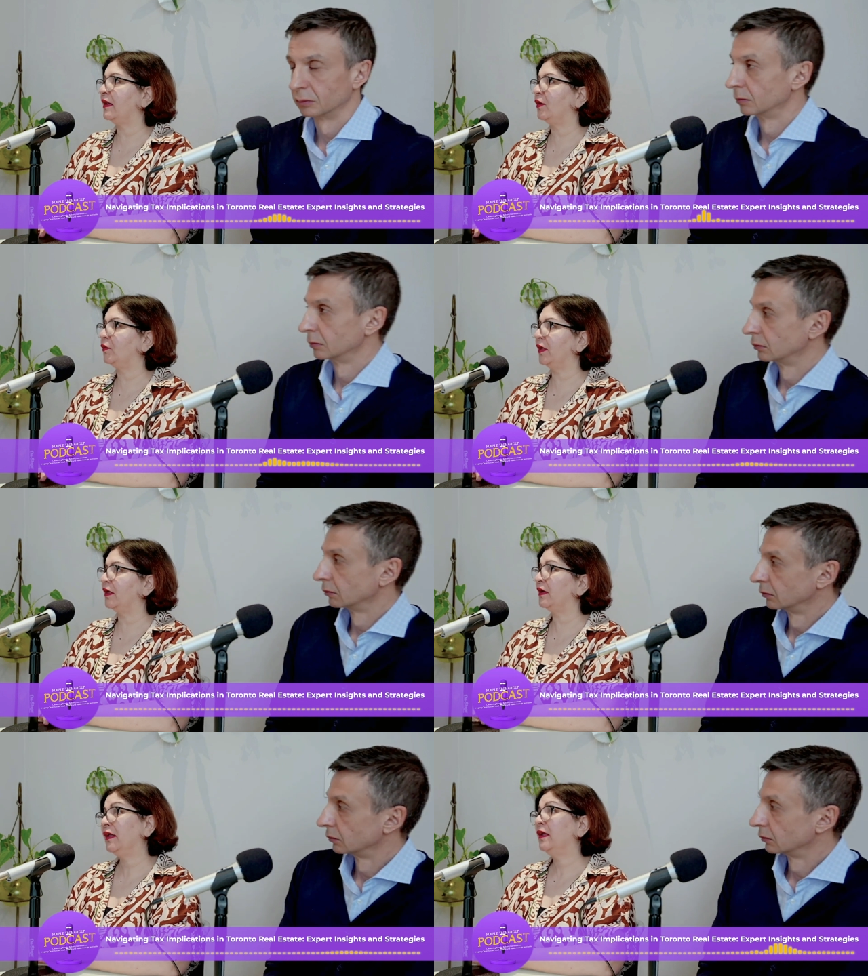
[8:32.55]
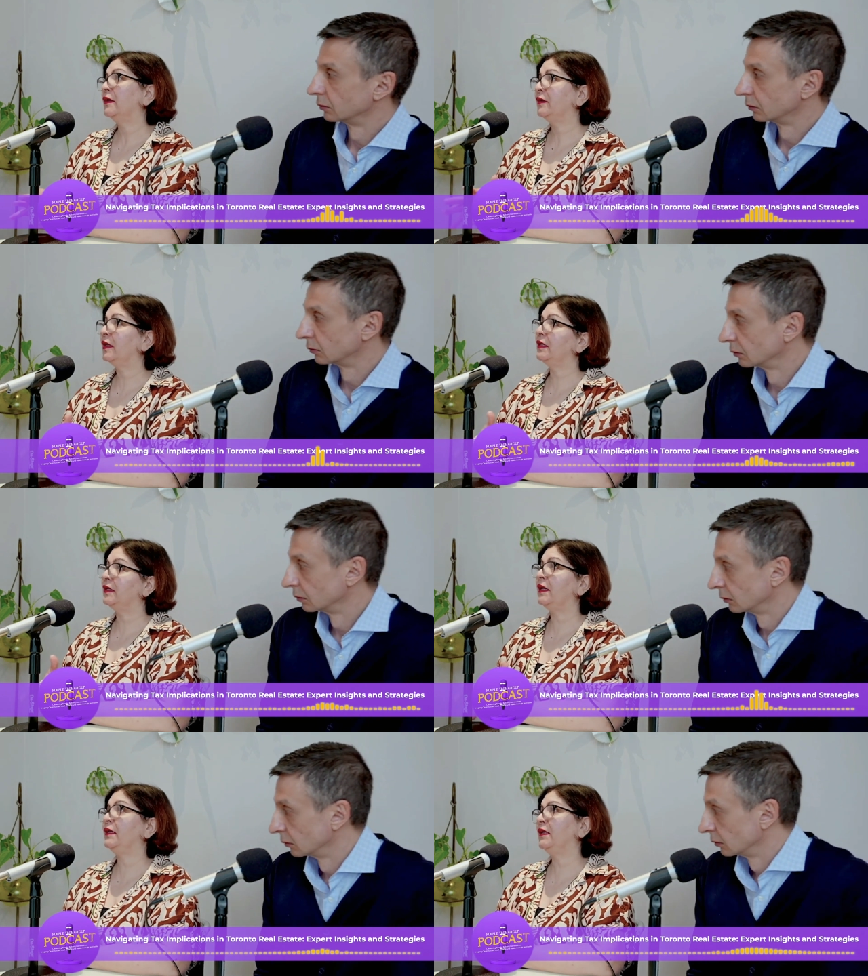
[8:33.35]
Speaker 1: the lawyer really
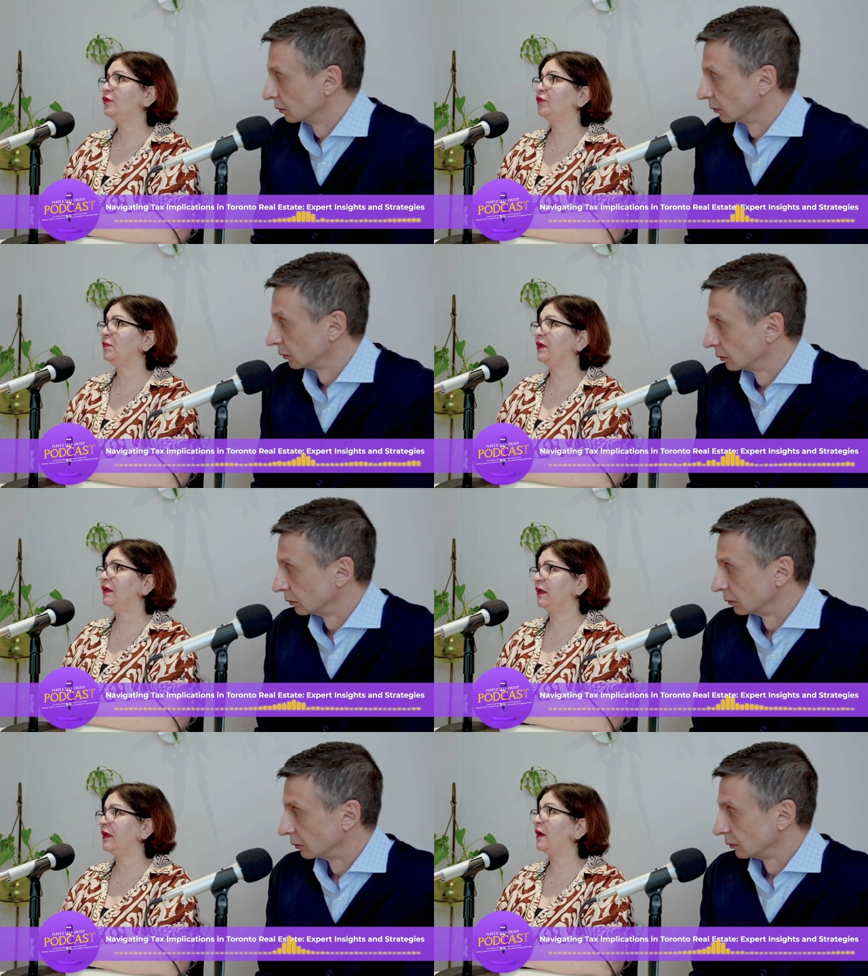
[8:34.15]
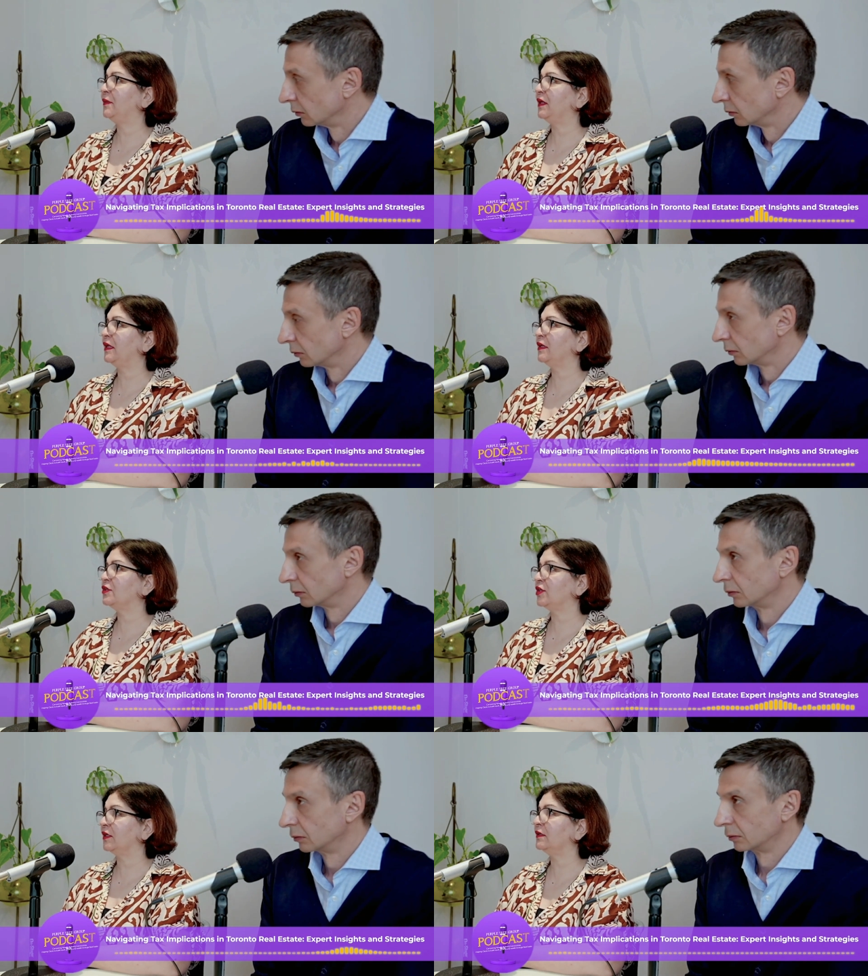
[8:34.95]
need to be in
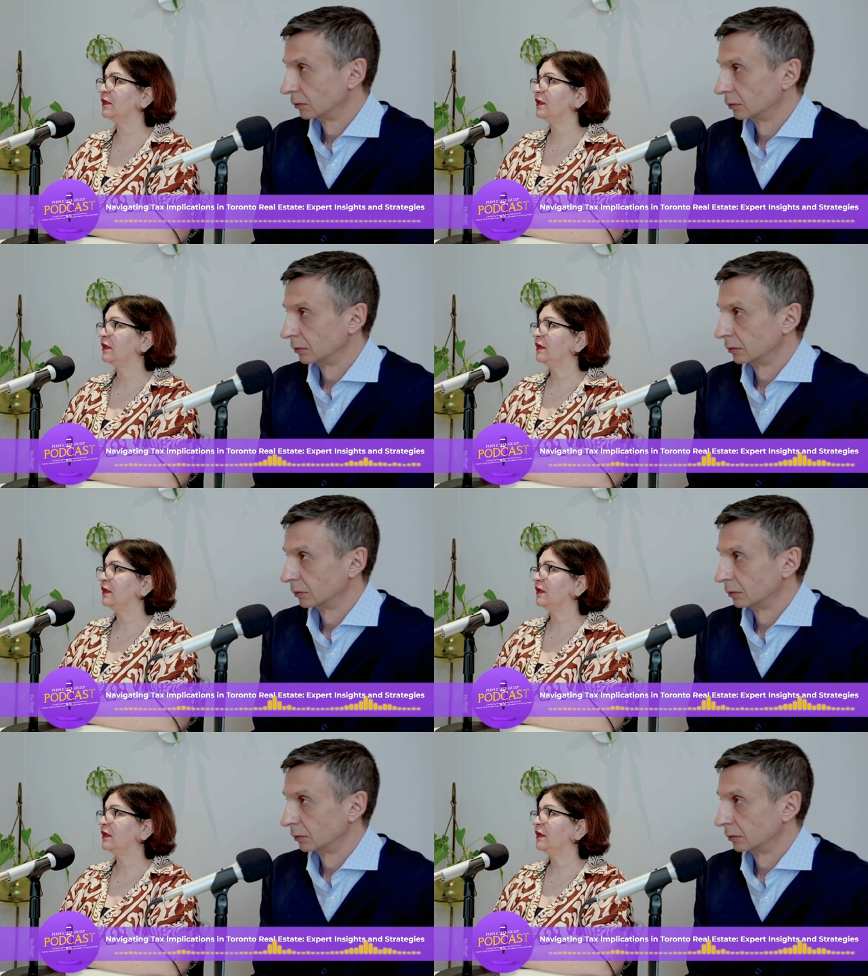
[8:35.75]
communication.